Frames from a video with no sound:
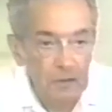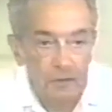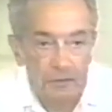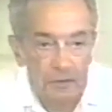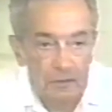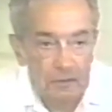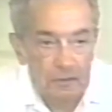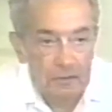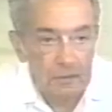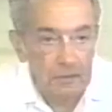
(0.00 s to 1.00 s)
Oh, no.
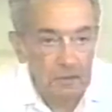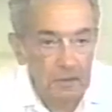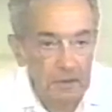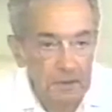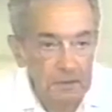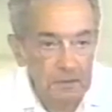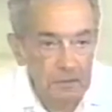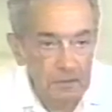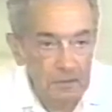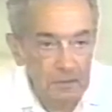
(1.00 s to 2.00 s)

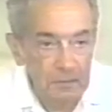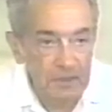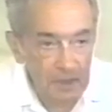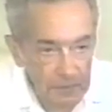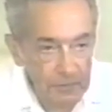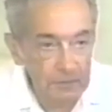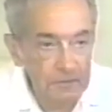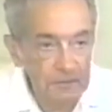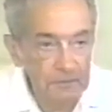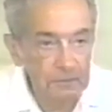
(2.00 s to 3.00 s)

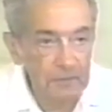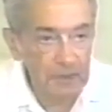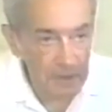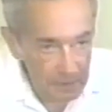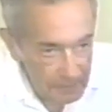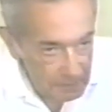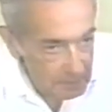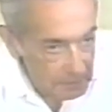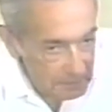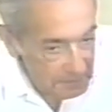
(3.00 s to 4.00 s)
MacArthur was
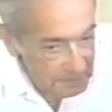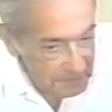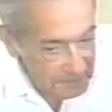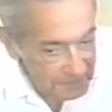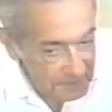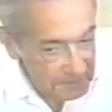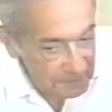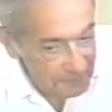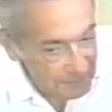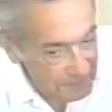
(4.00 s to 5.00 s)
MacArthur. He
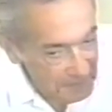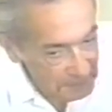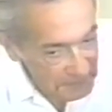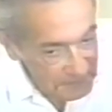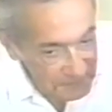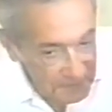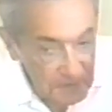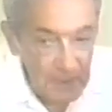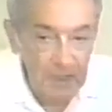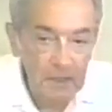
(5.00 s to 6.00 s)
stayed very much the
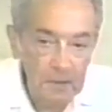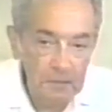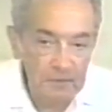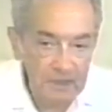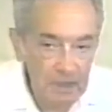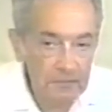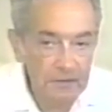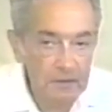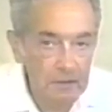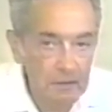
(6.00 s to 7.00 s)
same.
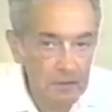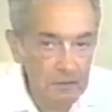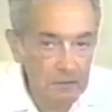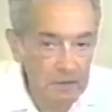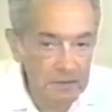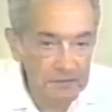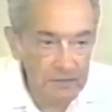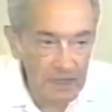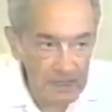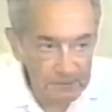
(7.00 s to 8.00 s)
MacArthur
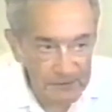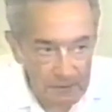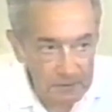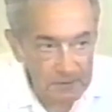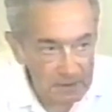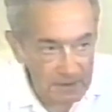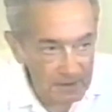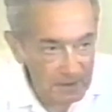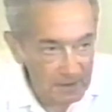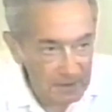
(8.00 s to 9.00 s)
was
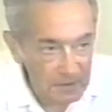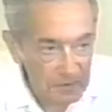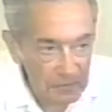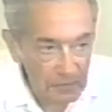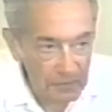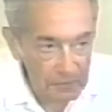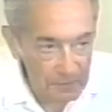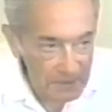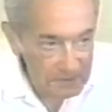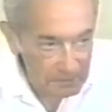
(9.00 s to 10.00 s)
absolutely
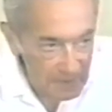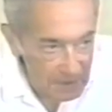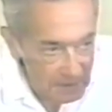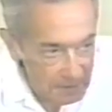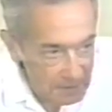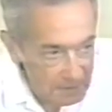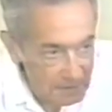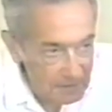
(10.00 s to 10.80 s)
the right man